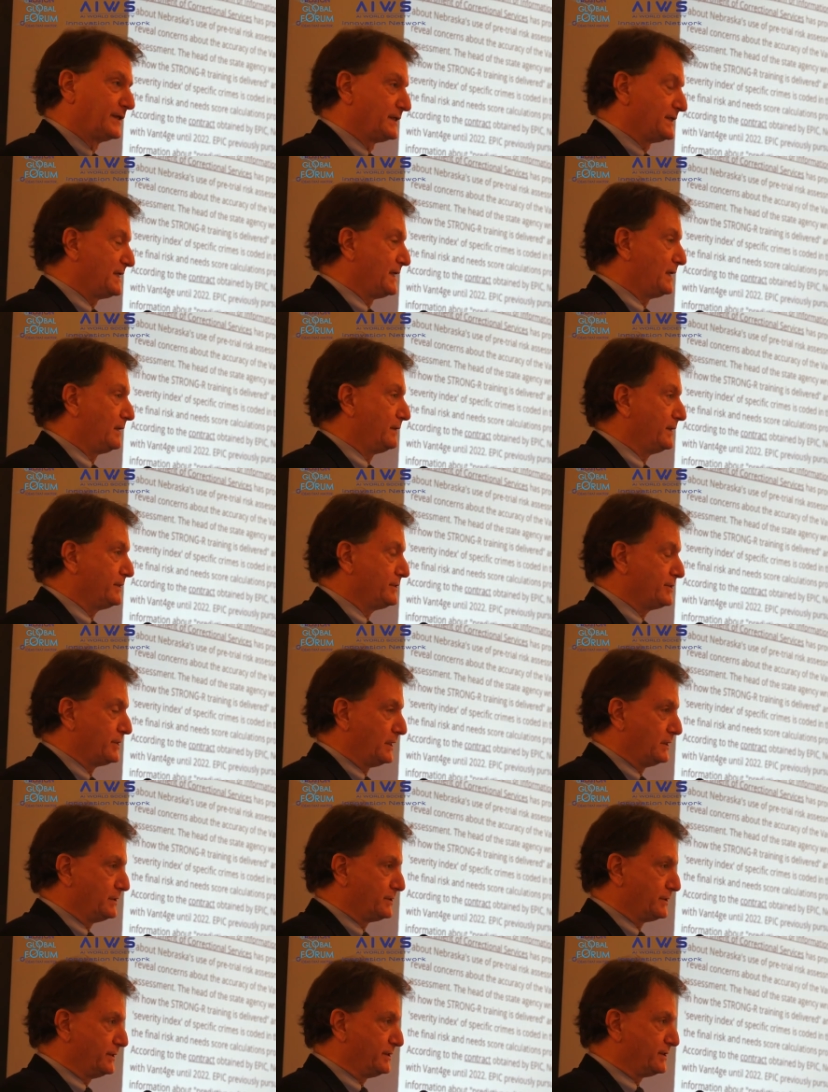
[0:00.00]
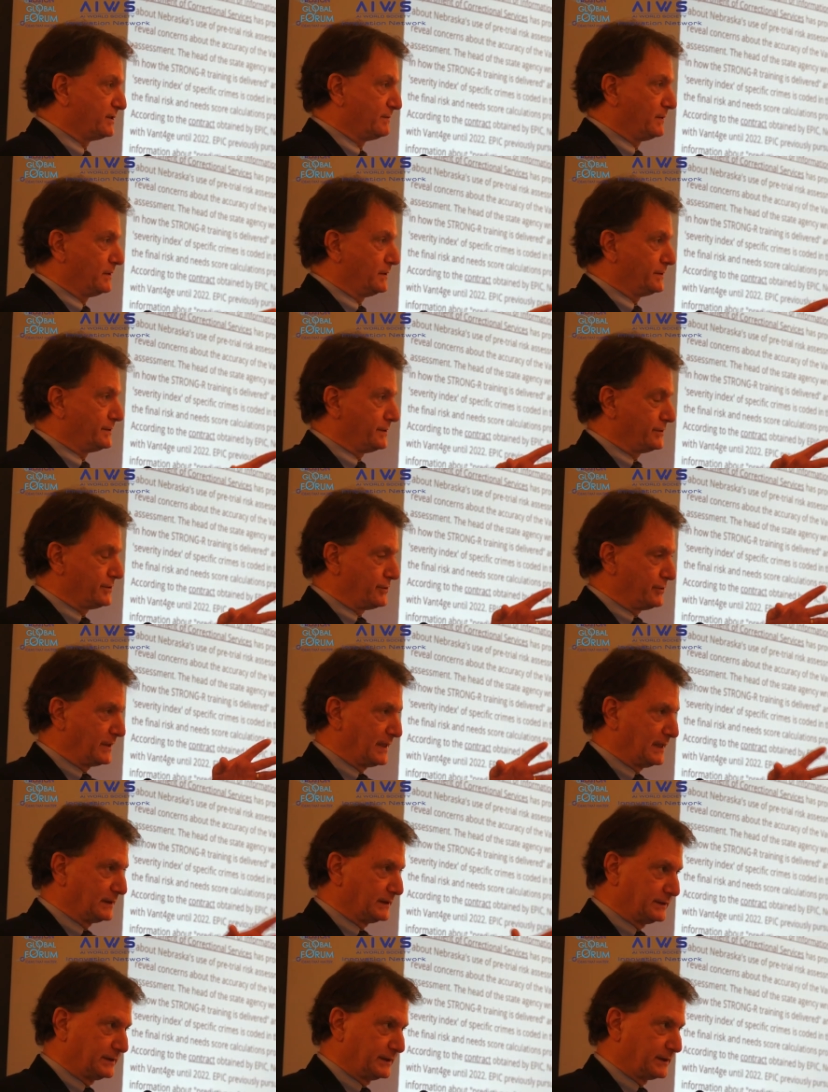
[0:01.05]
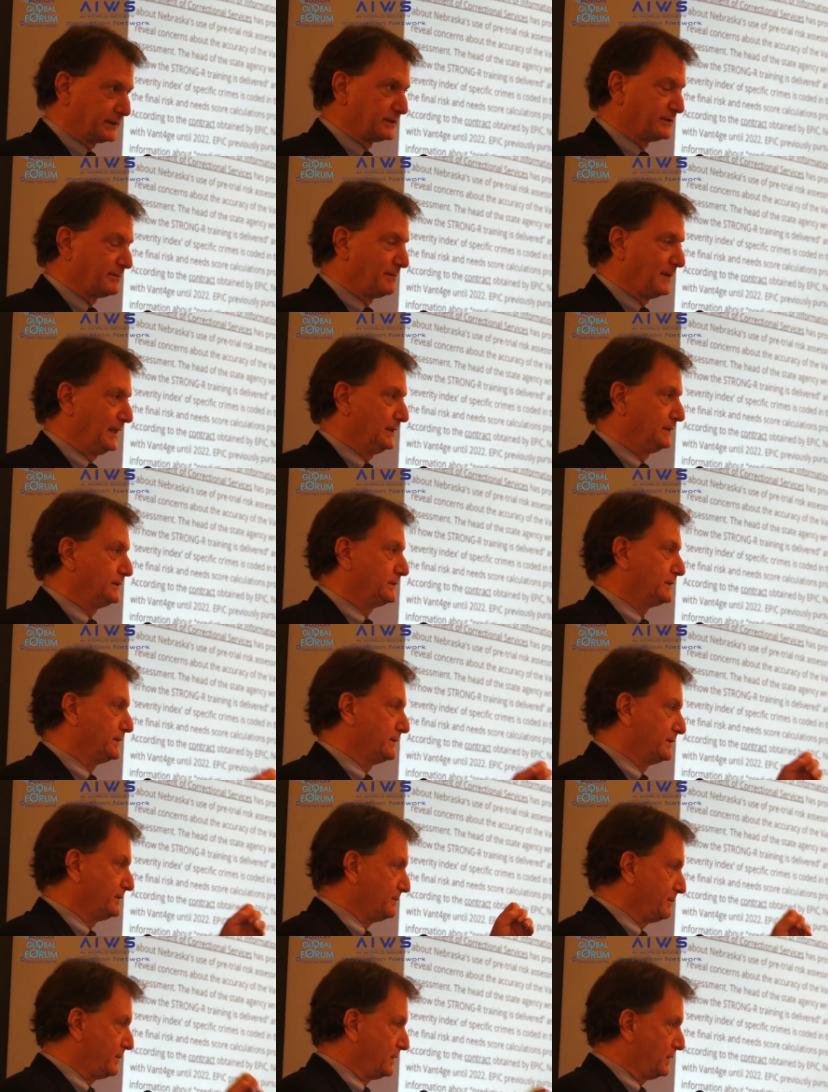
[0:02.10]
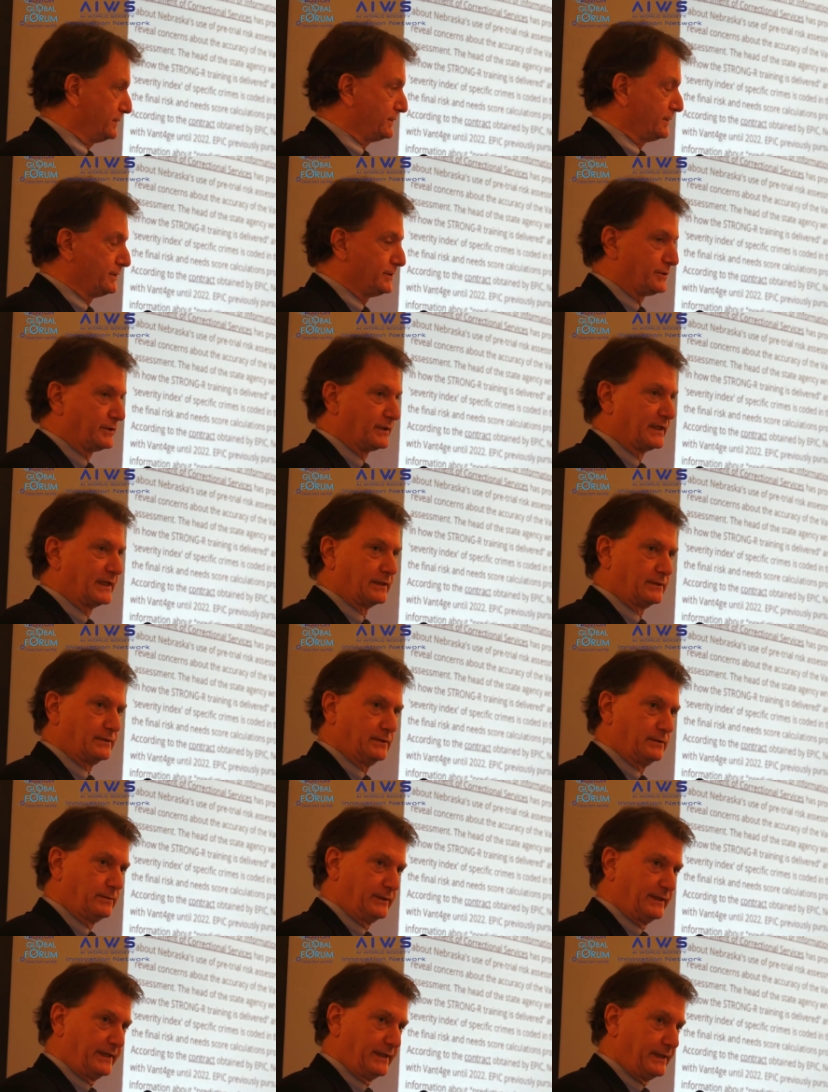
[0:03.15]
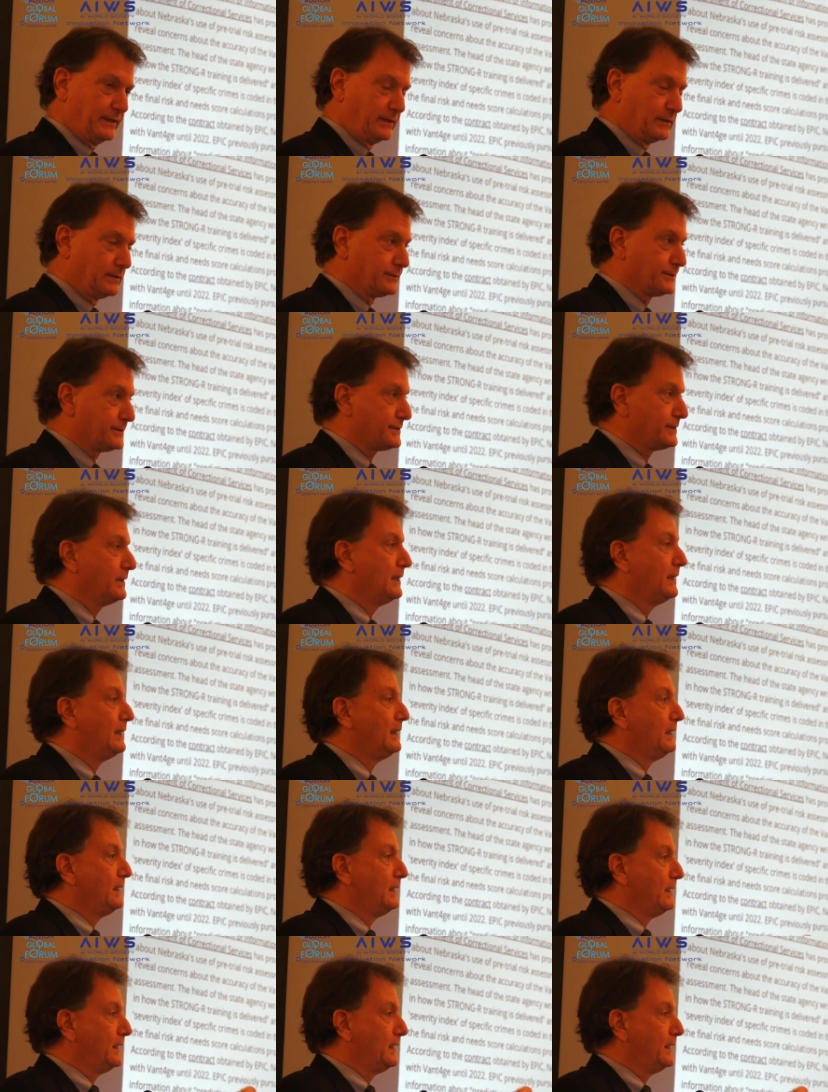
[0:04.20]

to tell the judge this person should get six months and this person should get two years.